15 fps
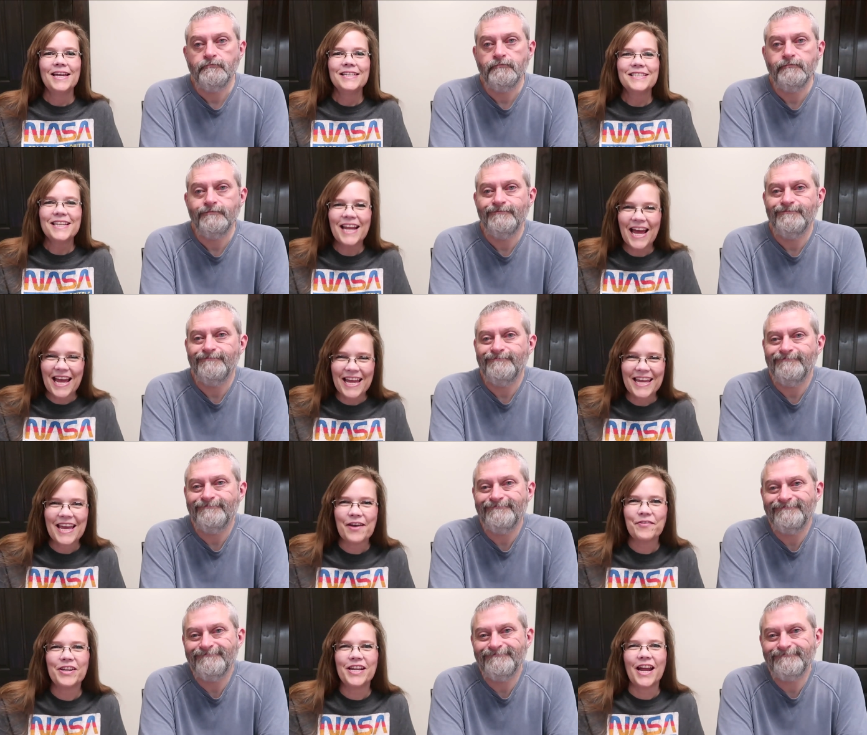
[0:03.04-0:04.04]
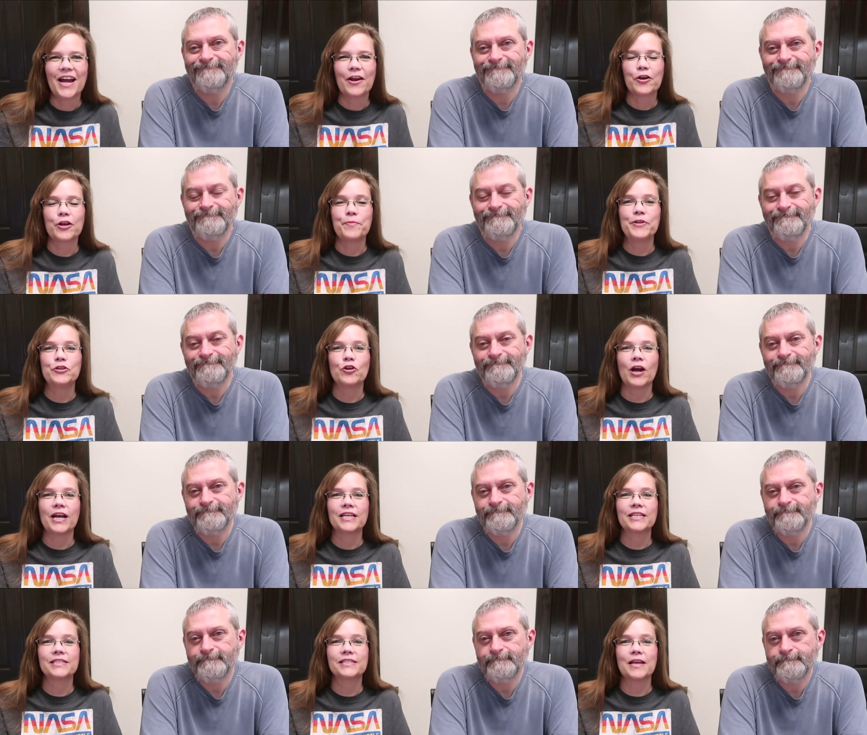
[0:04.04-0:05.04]
Speaker 1: Today, Kevin and I are going to be
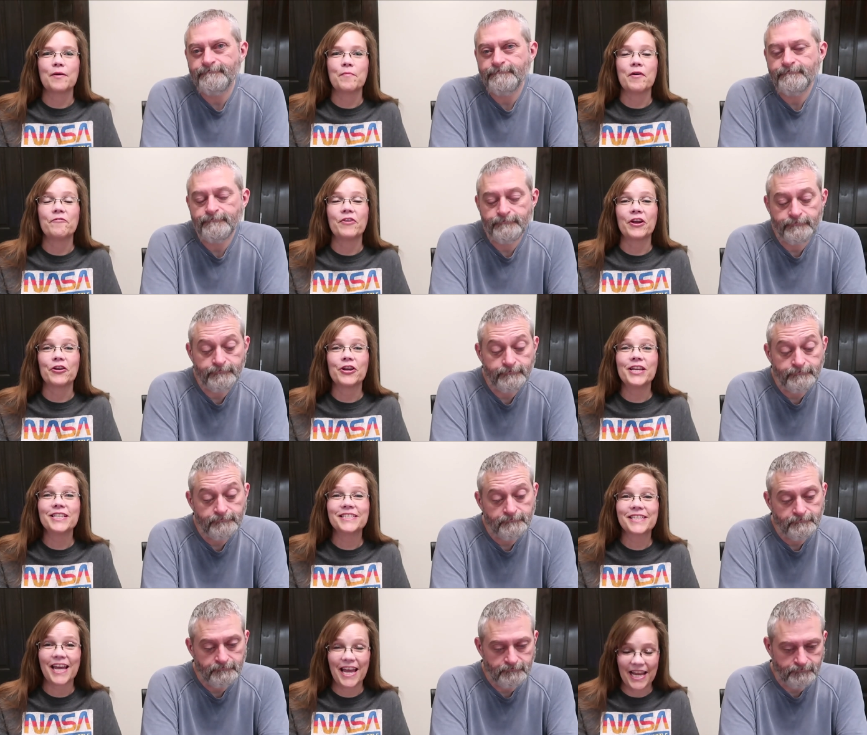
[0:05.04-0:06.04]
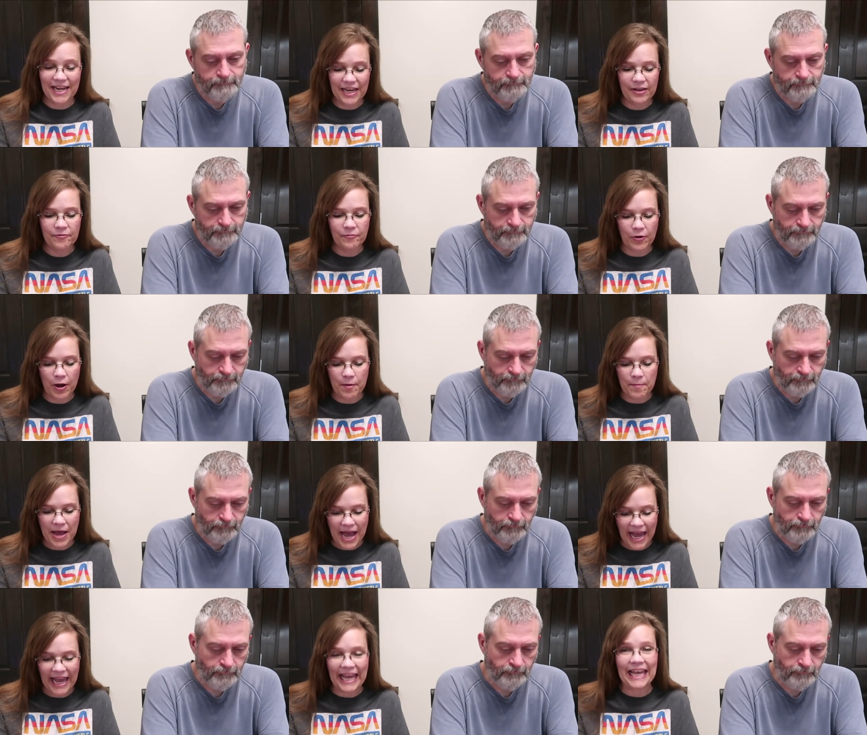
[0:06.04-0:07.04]
trying some various candy from
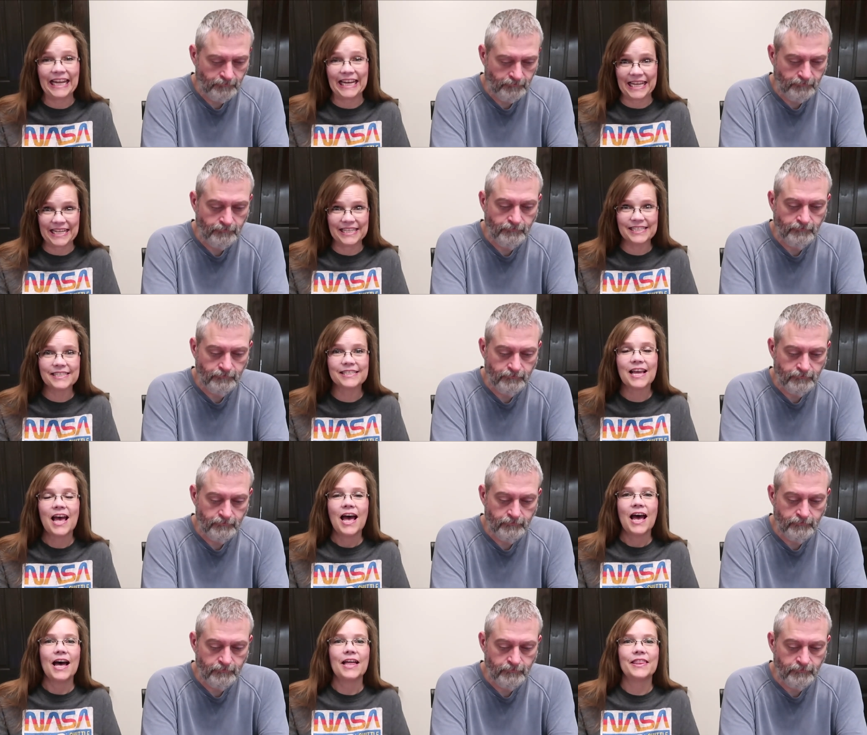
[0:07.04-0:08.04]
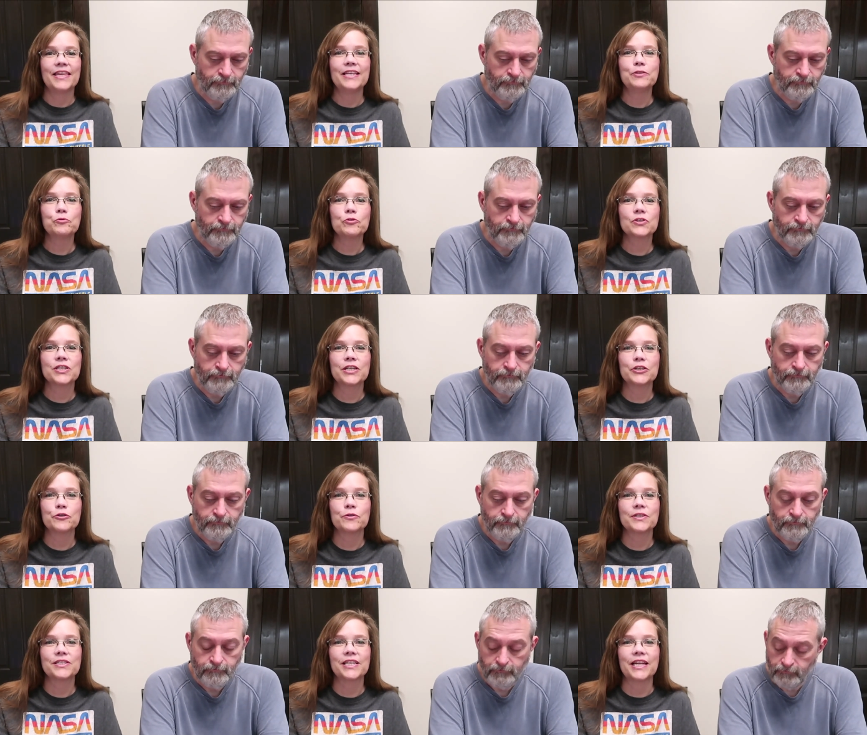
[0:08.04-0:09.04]
Hannah's. Uh, these were
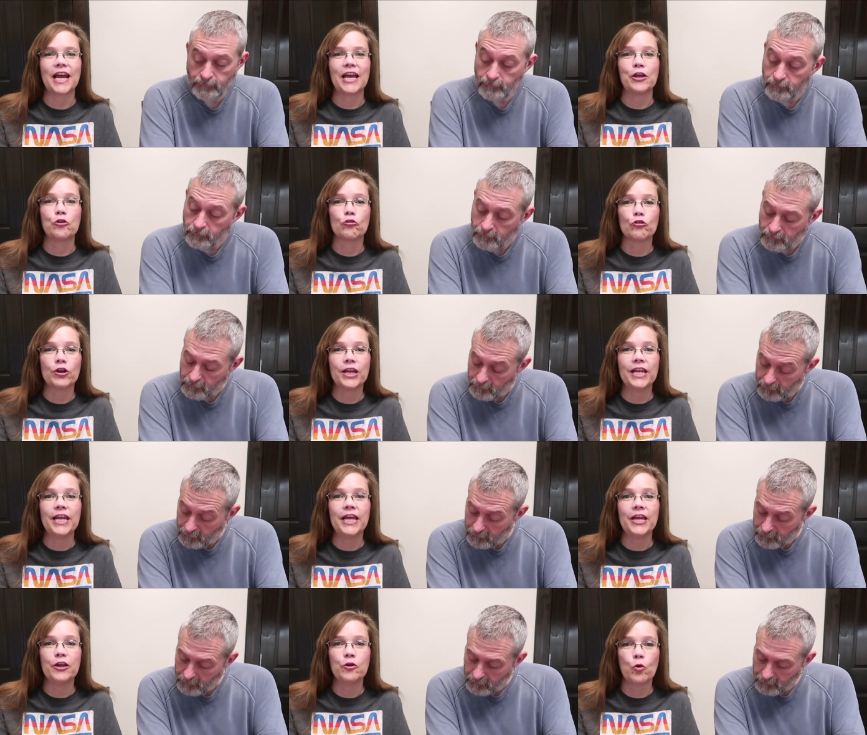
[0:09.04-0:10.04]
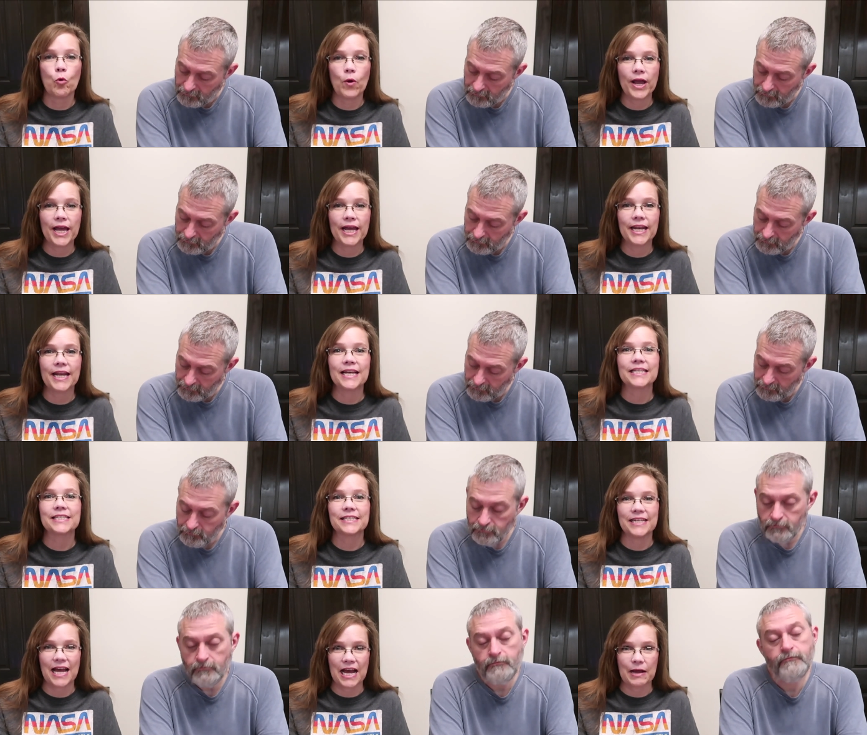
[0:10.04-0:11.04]
sent to us in a Greedy Gwen
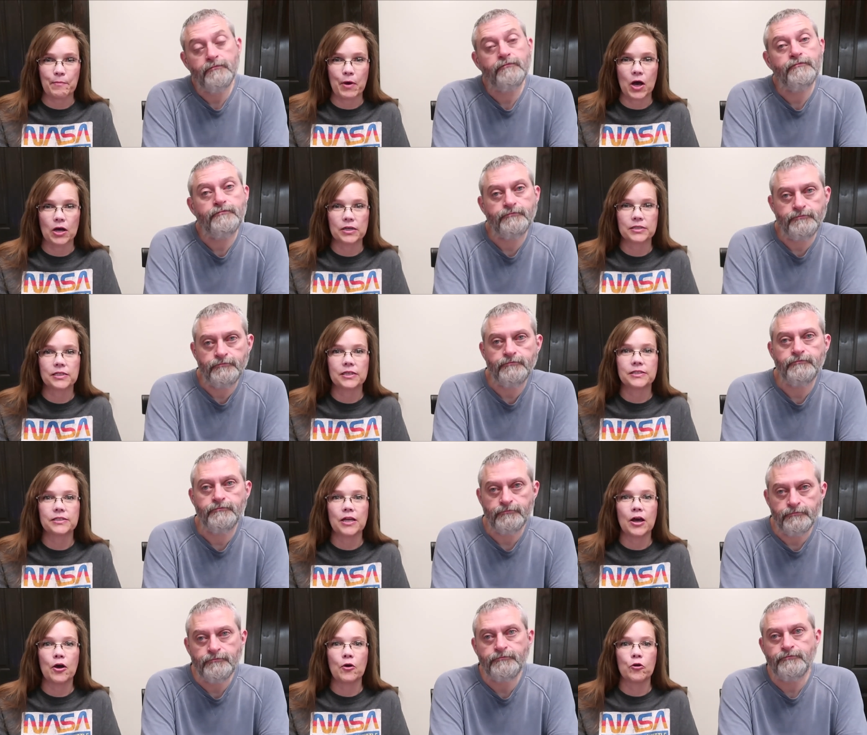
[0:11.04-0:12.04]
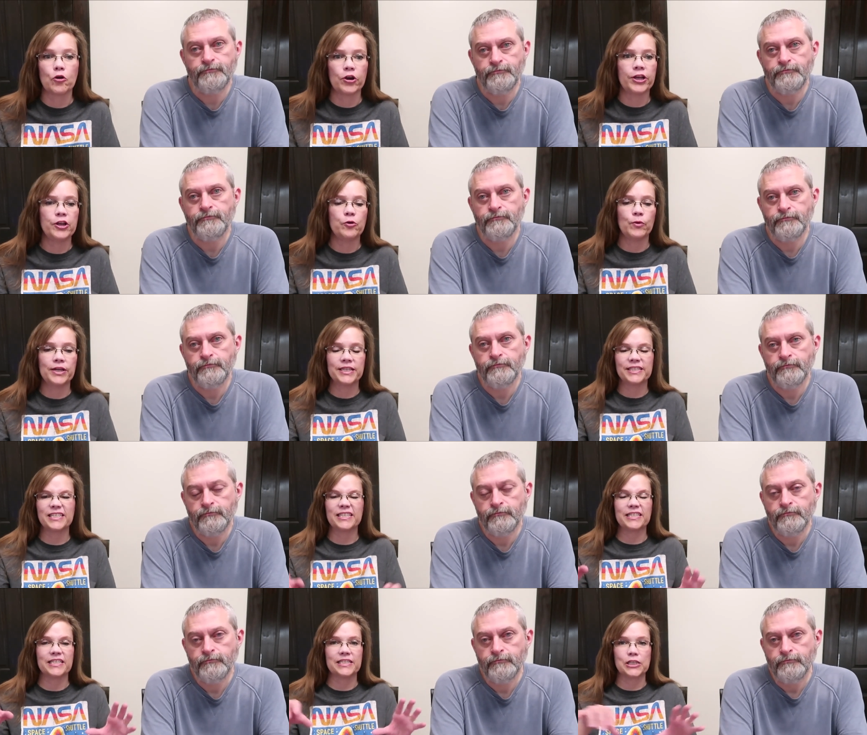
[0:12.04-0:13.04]
snack box. So Greedy Gwen
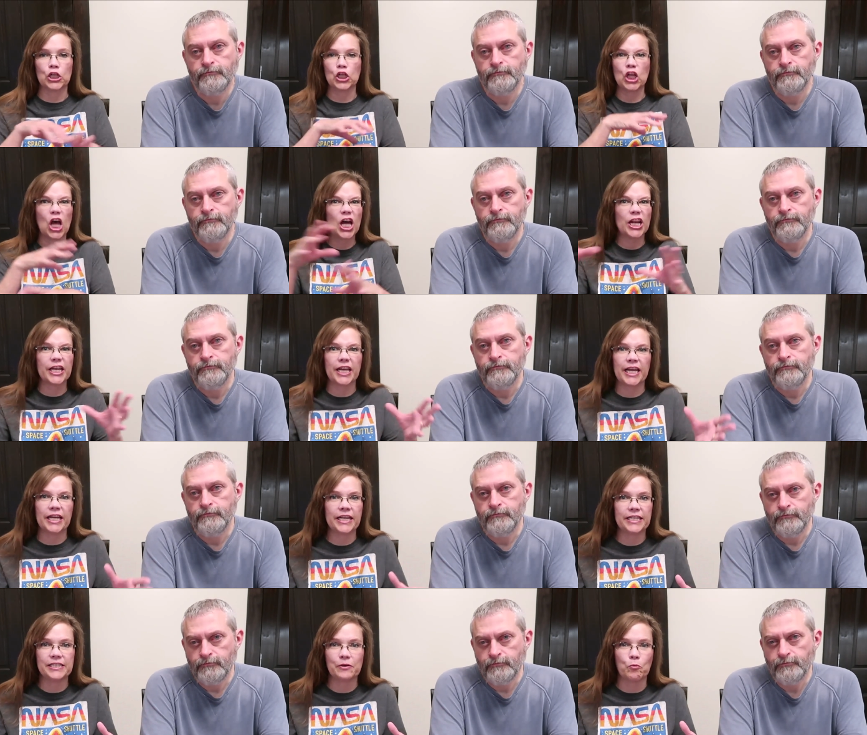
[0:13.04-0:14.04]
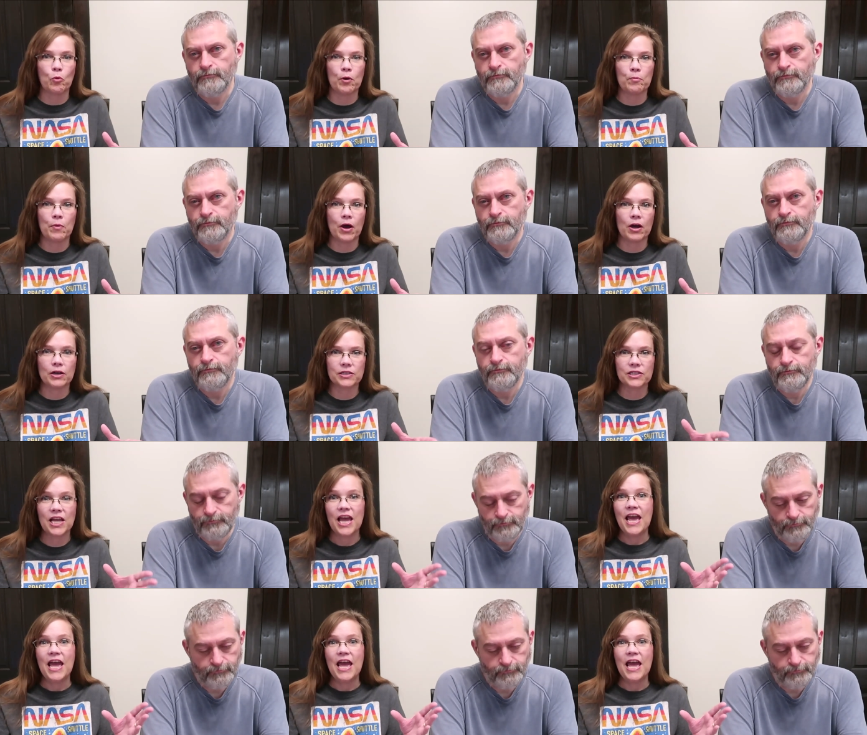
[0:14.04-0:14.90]
sends us a lot of candies in one box,